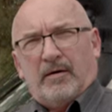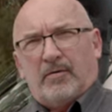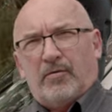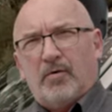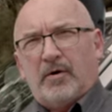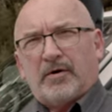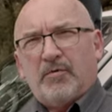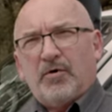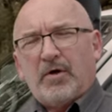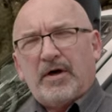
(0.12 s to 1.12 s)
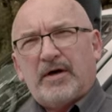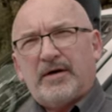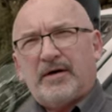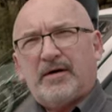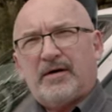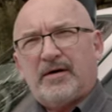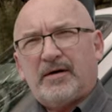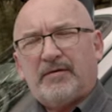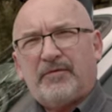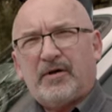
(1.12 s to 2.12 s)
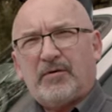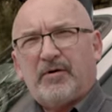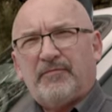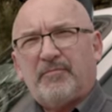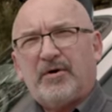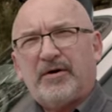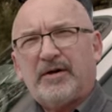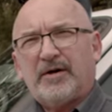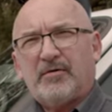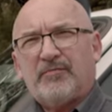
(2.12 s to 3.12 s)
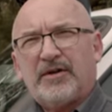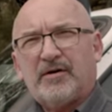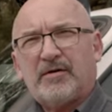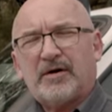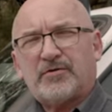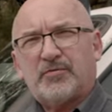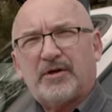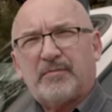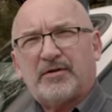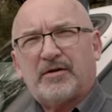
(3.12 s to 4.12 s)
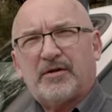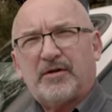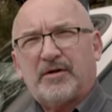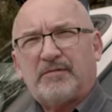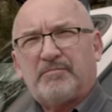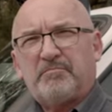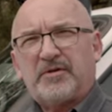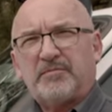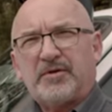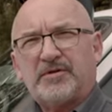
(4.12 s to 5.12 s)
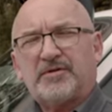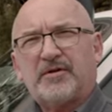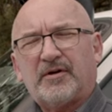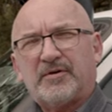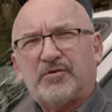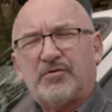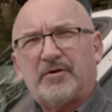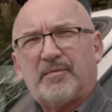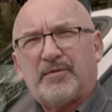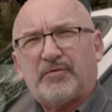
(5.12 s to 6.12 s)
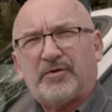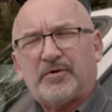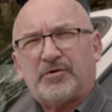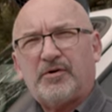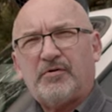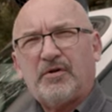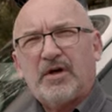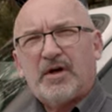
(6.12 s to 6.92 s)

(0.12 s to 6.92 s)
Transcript: Well, welcome all. Following on from my video last week about the bits and pieces that I'm going to be talking about with the patrol,